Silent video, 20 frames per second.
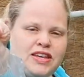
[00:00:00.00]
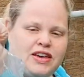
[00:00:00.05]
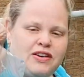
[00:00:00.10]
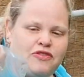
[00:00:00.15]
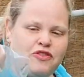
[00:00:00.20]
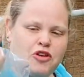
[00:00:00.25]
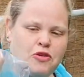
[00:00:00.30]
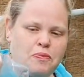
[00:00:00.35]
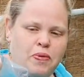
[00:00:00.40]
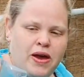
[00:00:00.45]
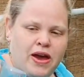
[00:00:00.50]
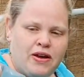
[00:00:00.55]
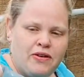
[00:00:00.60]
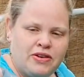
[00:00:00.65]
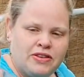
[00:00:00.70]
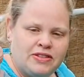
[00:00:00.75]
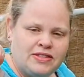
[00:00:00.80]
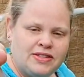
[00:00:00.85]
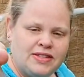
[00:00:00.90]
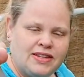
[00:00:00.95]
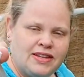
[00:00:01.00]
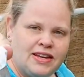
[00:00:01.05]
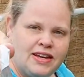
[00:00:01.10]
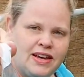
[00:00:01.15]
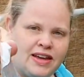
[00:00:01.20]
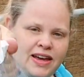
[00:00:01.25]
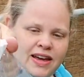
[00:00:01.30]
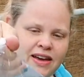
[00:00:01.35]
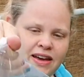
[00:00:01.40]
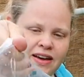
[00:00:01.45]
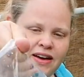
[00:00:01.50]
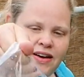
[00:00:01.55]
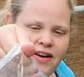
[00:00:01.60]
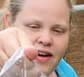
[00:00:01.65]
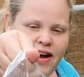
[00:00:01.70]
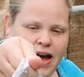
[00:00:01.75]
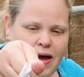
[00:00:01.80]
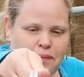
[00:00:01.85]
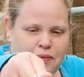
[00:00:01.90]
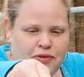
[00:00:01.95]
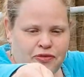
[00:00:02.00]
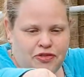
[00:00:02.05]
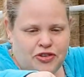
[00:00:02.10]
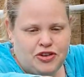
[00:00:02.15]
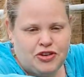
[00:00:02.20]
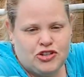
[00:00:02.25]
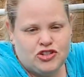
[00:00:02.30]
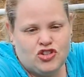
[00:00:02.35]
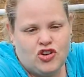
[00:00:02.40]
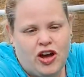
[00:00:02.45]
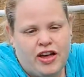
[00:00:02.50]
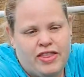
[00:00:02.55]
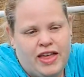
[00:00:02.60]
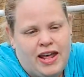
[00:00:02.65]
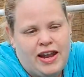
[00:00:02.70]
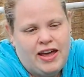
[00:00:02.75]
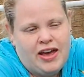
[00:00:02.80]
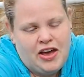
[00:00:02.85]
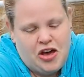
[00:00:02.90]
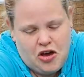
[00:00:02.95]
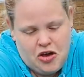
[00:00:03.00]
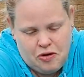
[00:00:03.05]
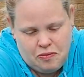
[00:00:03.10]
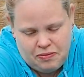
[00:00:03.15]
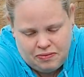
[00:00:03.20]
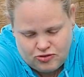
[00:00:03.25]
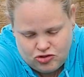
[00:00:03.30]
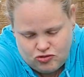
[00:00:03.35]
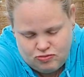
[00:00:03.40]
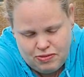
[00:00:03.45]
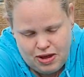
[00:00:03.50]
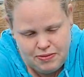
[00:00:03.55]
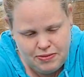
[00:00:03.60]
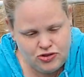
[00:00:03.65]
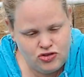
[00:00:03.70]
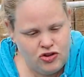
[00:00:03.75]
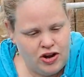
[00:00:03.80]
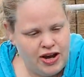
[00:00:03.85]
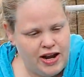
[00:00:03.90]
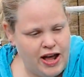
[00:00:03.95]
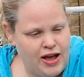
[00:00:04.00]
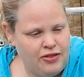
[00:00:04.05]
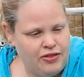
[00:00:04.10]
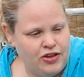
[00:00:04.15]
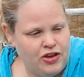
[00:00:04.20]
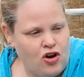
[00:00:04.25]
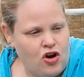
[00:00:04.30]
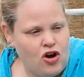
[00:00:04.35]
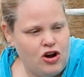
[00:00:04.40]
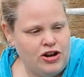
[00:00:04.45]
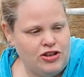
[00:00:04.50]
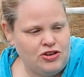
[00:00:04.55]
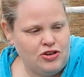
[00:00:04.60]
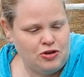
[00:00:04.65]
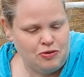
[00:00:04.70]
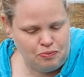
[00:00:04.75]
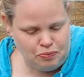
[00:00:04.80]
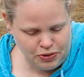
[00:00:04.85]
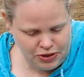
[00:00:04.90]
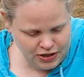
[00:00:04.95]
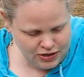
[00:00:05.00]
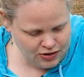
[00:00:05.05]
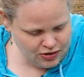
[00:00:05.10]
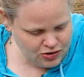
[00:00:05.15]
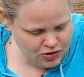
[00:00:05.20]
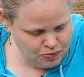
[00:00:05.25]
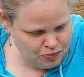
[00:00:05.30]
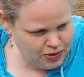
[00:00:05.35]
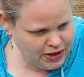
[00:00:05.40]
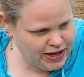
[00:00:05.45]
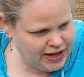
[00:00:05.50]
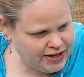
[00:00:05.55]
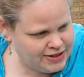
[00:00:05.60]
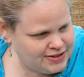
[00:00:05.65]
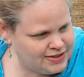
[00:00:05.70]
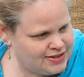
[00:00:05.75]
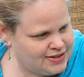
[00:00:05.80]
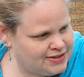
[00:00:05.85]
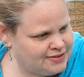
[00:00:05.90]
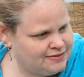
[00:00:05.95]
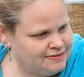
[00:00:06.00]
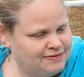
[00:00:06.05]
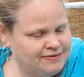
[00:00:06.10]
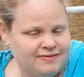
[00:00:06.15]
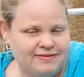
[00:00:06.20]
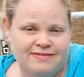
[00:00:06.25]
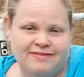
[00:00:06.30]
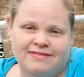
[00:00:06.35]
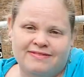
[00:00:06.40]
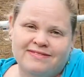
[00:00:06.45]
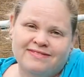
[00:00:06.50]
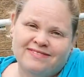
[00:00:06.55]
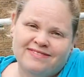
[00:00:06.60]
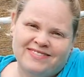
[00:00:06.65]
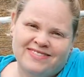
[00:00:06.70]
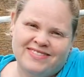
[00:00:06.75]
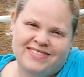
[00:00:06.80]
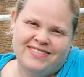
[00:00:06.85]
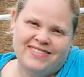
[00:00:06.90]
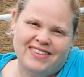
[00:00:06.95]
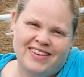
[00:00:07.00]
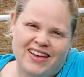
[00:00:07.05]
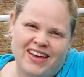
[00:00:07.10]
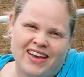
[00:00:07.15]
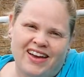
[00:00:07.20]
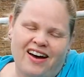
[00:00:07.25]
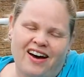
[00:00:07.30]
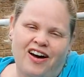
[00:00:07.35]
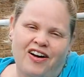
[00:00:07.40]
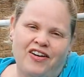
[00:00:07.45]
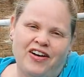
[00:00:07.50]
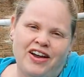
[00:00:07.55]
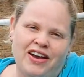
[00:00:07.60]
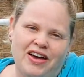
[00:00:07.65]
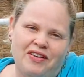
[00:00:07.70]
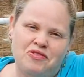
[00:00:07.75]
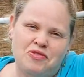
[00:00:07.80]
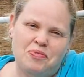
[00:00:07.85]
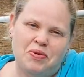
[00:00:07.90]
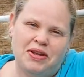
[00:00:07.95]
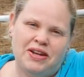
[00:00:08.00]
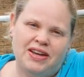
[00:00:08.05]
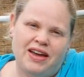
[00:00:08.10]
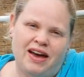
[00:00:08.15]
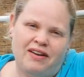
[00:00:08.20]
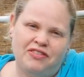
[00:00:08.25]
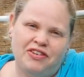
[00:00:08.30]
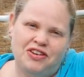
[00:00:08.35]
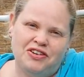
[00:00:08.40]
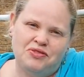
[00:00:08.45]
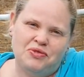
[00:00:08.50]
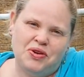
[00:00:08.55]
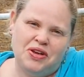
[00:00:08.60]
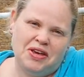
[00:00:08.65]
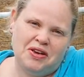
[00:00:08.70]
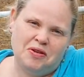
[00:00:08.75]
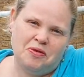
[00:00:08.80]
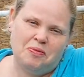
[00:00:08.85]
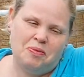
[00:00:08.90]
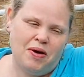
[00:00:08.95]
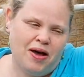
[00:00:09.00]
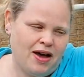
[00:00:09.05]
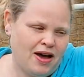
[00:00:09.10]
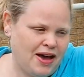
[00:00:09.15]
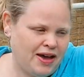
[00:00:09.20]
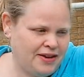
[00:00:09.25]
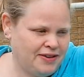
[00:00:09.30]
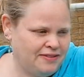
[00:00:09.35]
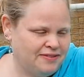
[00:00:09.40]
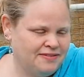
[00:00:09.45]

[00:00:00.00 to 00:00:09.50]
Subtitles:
if your parents are happy for you to try that at home. Maybe try it out in the garden. You can put it on your plants. All right, everybody. Have a good week. Bye.